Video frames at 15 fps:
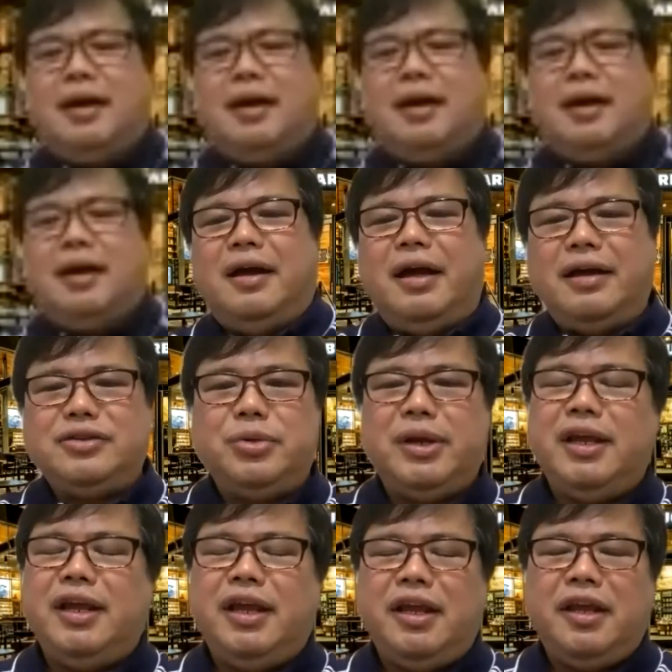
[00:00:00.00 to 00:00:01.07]

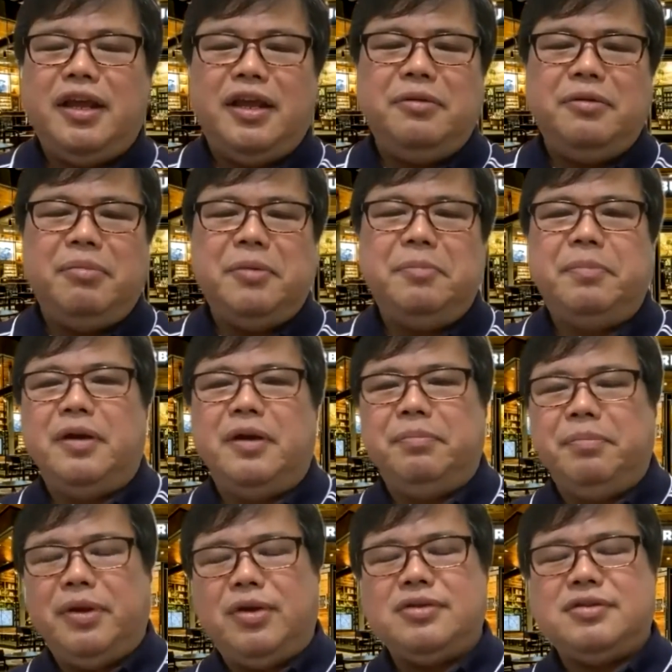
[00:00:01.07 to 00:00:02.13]
Actually, in my part,
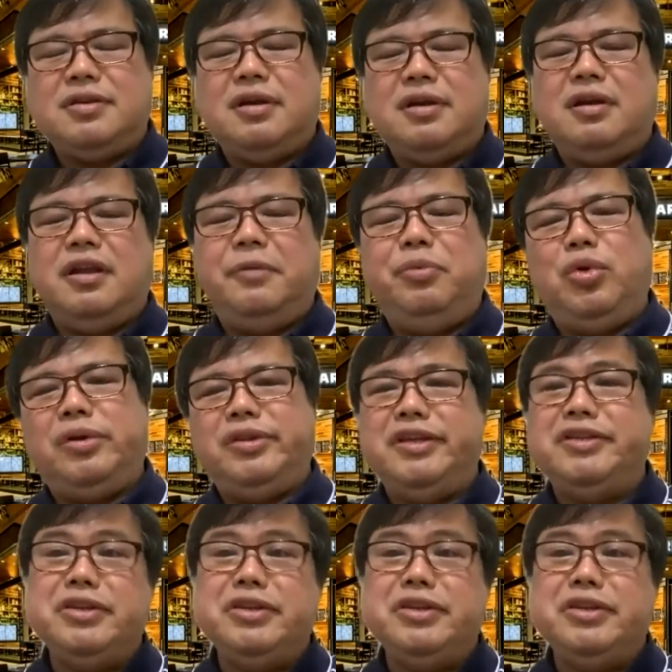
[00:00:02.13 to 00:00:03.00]
because if you are teaching the